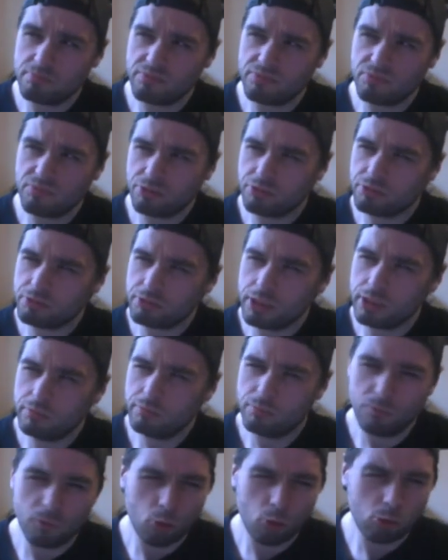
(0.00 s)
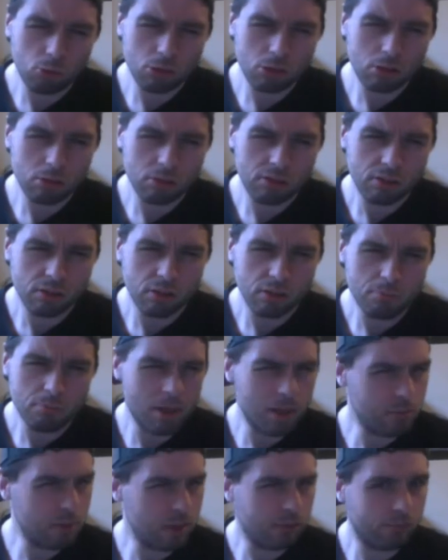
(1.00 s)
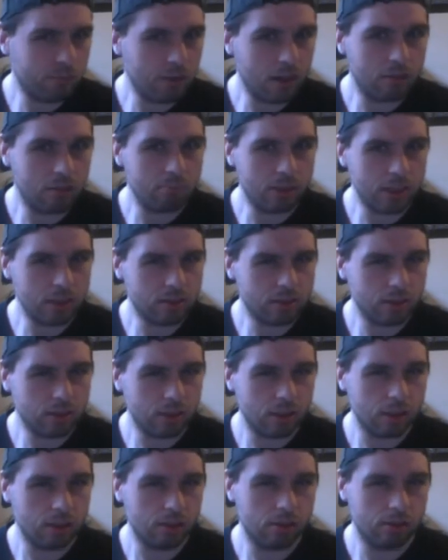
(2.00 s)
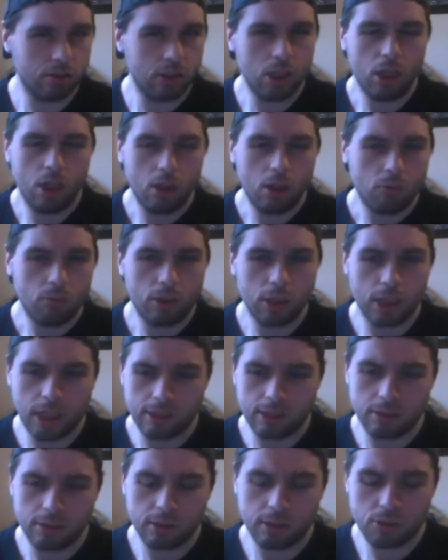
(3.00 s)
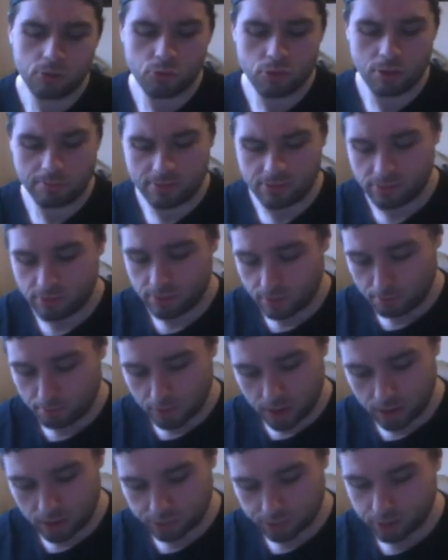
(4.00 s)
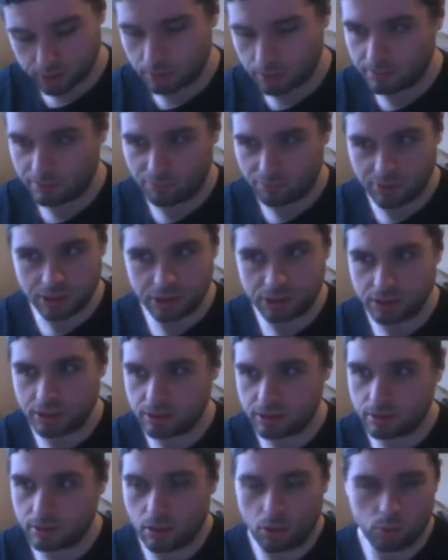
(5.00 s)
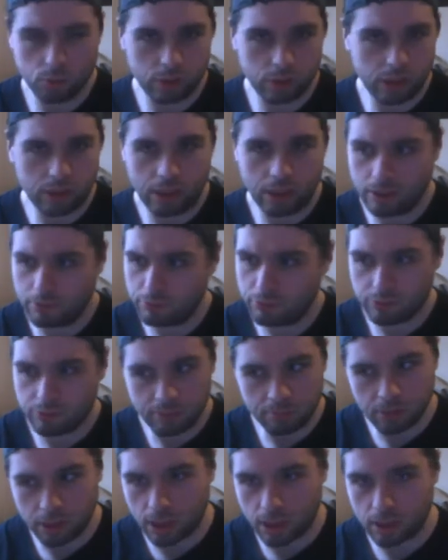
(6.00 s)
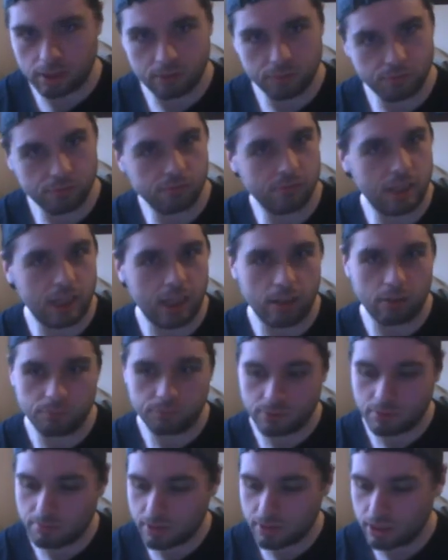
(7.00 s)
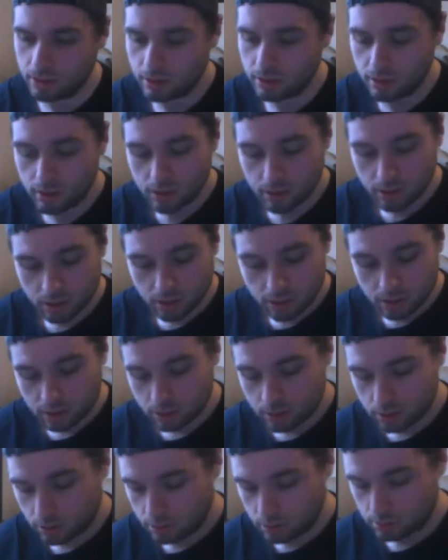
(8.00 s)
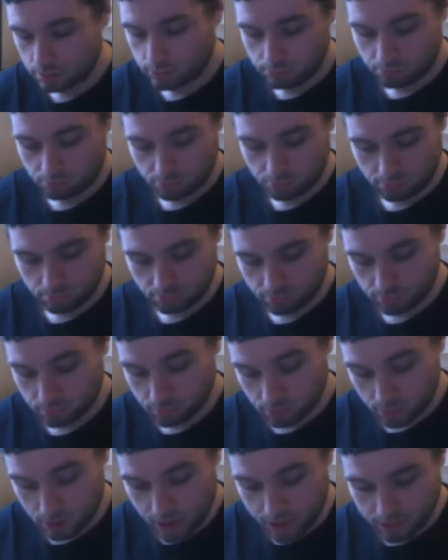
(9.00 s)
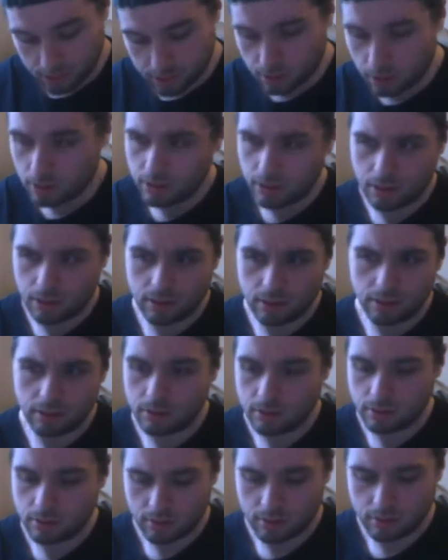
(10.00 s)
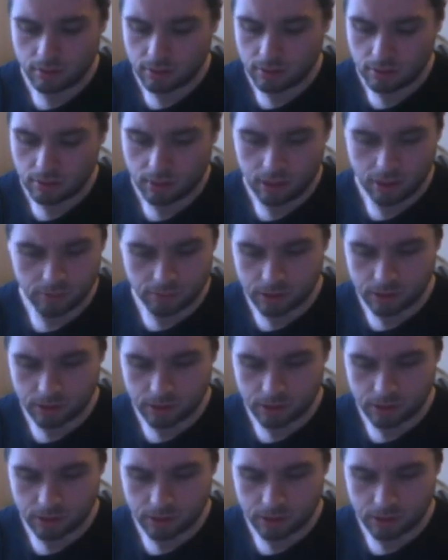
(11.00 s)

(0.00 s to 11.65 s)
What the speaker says: 4 maybe 5 months ago when I took a trip to a pawn shop, which is only like 3 blocks down from me. So I saw it and he was